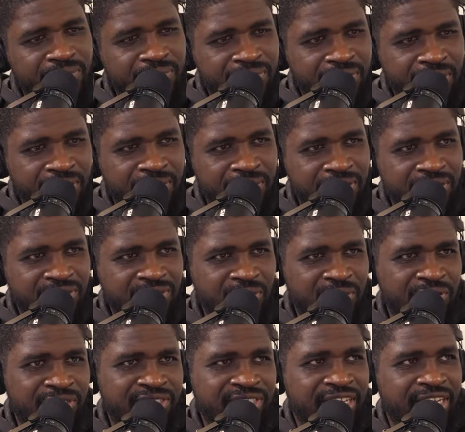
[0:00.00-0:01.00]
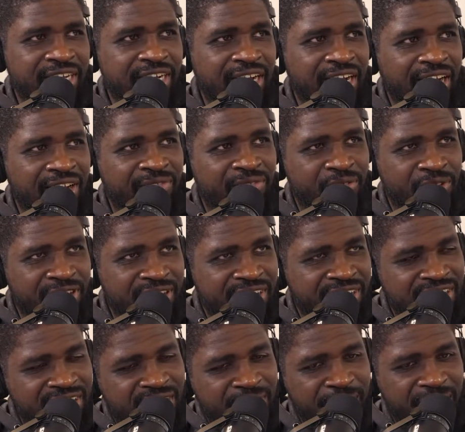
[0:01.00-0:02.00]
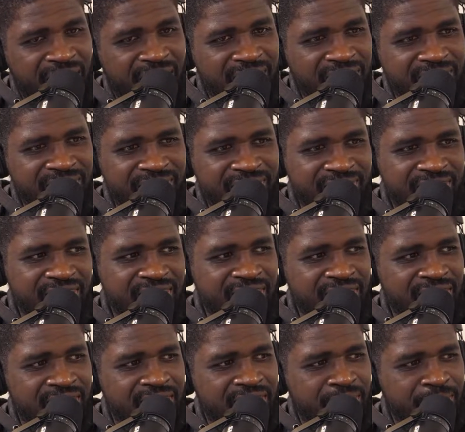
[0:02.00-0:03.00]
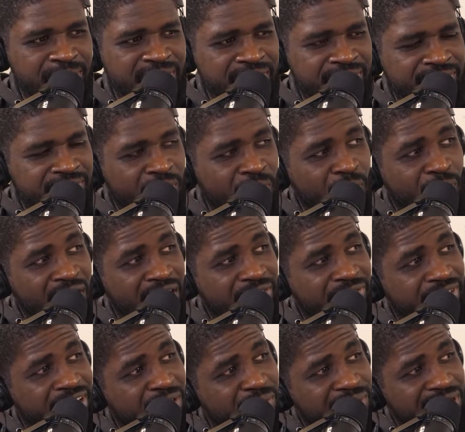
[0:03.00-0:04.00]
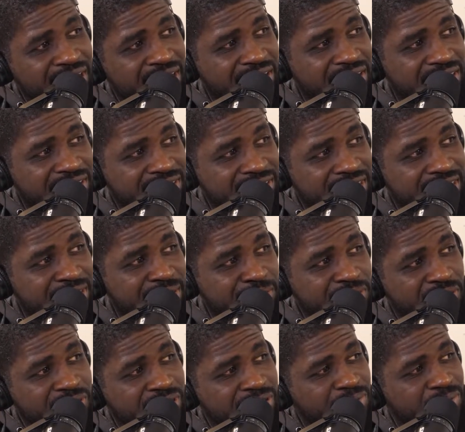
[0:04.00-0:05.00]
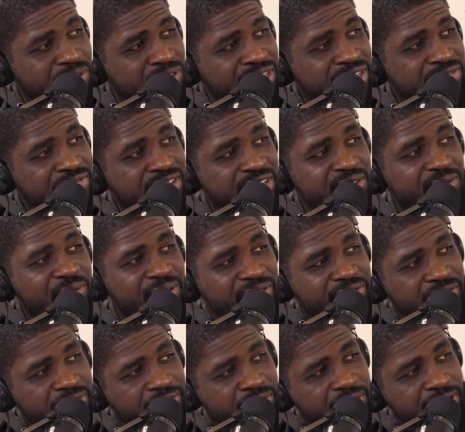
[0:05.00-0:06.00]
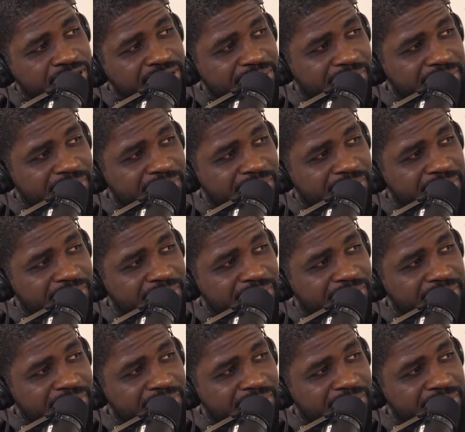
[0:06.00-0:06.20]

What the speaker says: the stories that I've read that come out of it, I believe the Wi-Fi went out in the stadium, so they were giving it away for free.